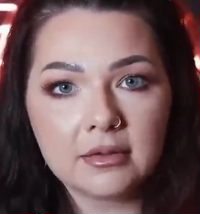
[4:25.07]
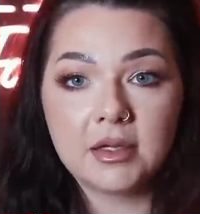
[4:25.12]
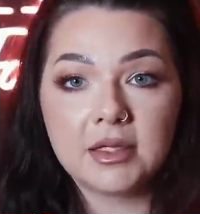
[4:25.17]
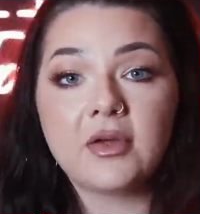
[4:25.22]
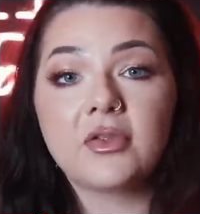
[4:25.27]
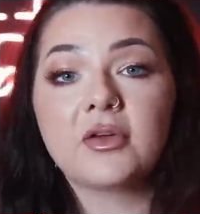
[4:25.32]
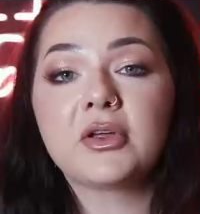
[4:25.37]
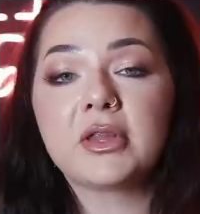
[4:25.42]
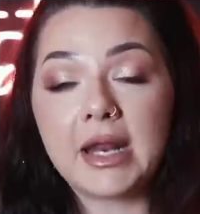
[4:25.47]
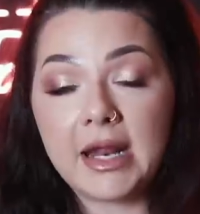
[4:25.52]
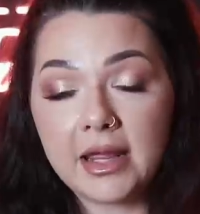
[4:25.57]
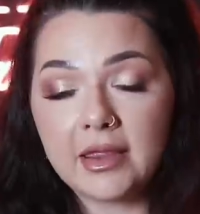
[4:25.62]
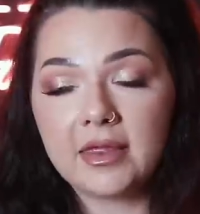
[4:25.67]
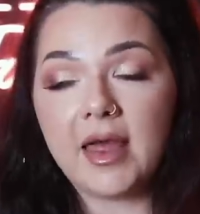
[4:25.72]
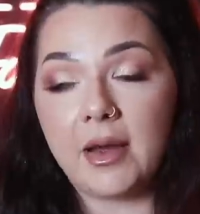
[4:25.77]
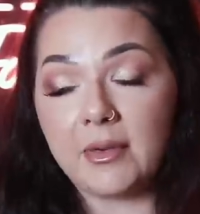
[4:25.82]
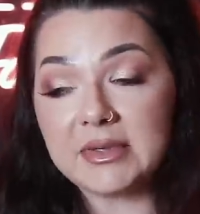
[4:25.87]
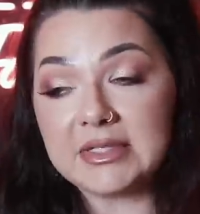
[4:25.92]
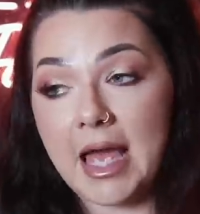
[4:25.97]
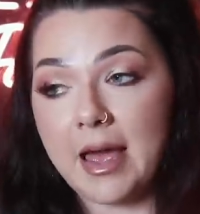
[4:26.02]
The other day
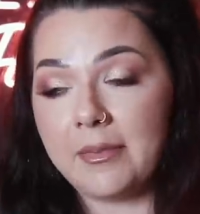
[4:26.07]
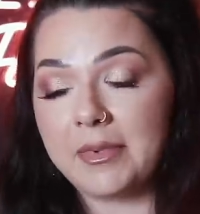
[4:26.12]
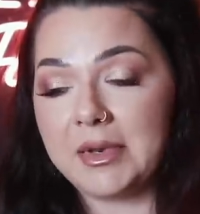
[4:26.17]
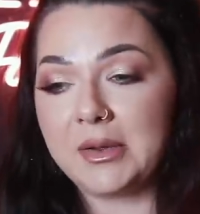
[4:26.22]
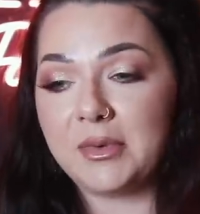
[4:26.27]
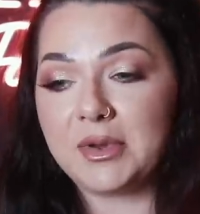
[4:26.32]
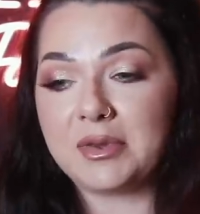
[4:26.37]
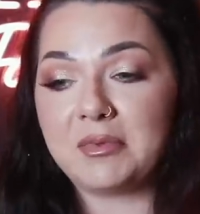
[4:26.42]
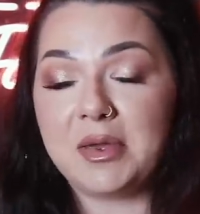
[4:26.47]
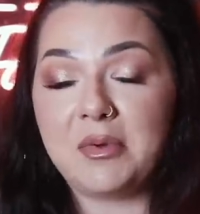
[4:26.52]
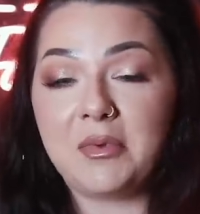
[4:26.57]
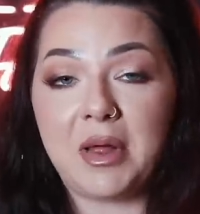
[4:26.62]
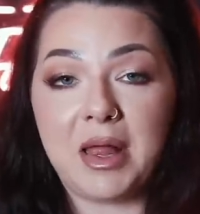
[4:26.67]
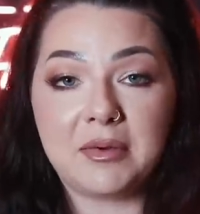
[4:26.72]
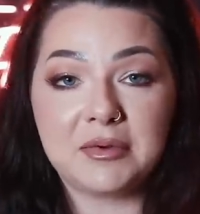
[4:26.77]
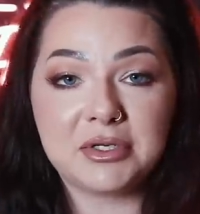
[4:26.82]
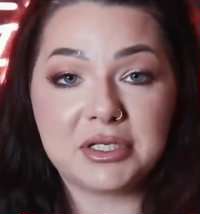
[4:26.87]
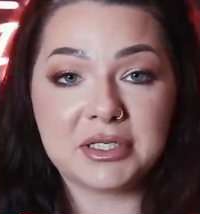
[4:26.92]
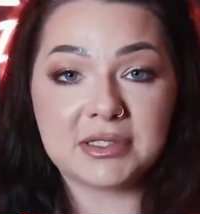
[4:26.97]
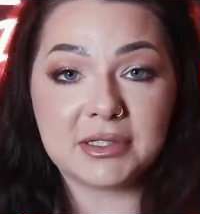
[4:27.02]
that was happening with me while I
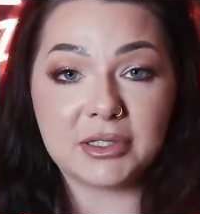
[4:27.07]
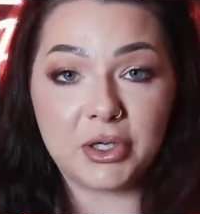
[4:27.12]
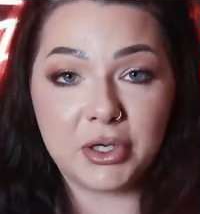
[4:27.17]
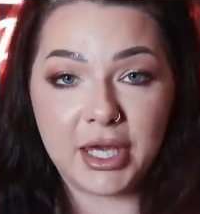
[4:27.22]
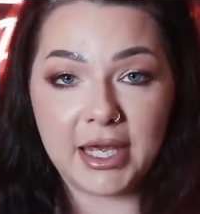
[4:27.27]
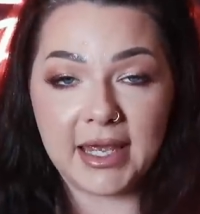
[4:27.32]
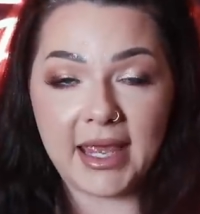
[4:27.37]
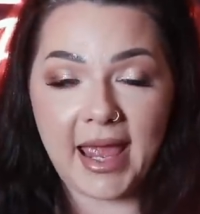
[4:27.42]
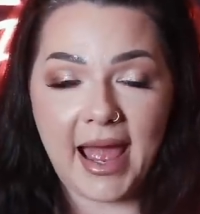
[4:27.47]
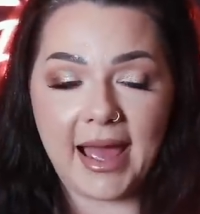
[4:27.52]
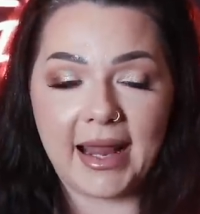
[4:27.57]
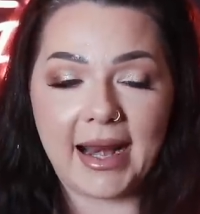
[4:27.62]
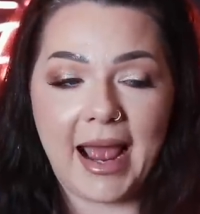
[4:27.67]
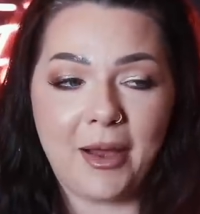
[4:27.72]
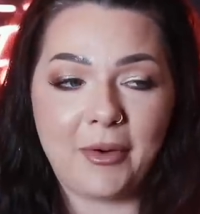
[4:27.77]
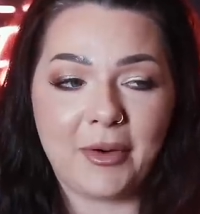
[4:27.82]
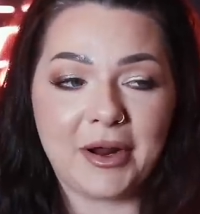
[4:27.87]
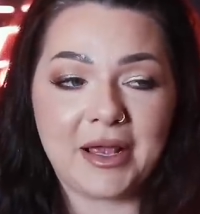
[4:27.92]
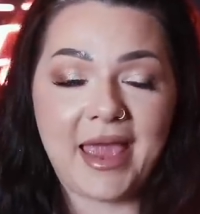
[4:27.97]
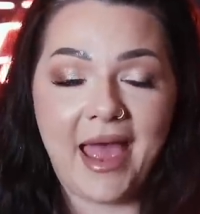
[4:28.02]
was just looking at
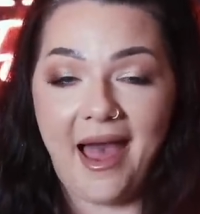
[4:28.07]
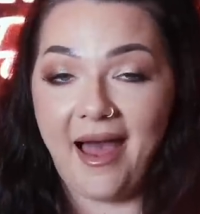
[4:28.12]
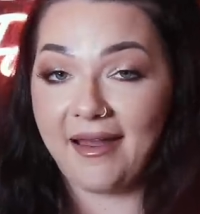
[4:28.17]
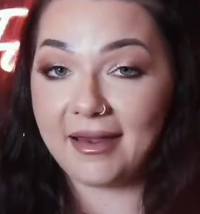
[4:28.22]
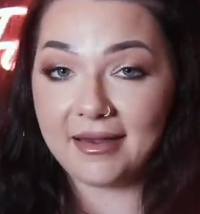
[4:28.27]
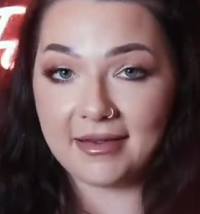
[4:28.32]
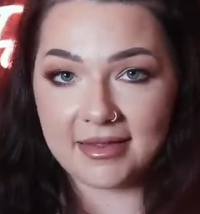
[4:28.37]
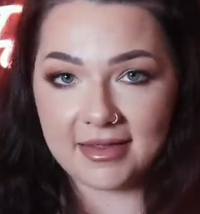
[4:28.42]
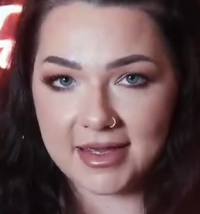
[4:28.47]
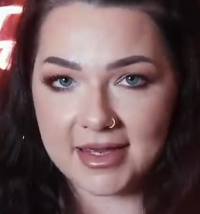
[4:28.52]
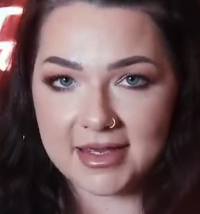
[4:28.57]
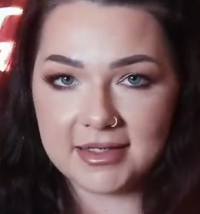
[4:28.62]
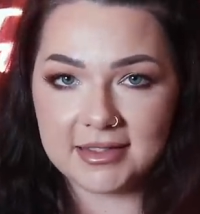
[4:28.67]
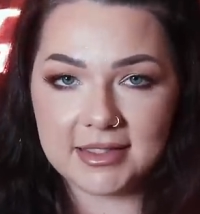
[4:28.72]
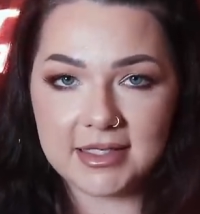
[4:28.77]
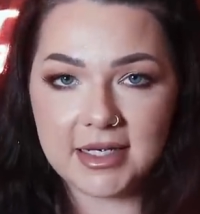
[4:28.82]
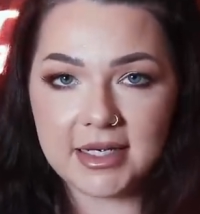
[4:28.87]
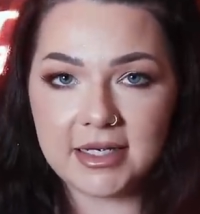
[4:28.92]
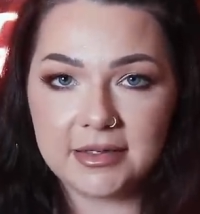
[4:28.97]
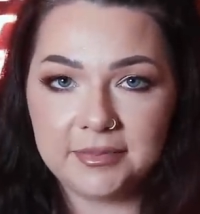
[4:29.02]
our cat
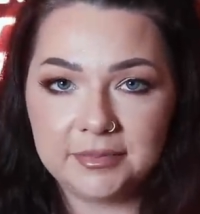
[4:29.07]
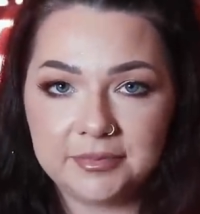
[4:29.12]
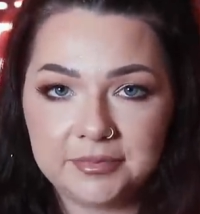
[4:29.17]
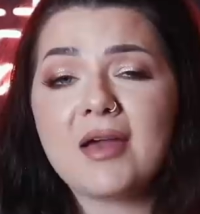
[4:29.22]
Khaleesi.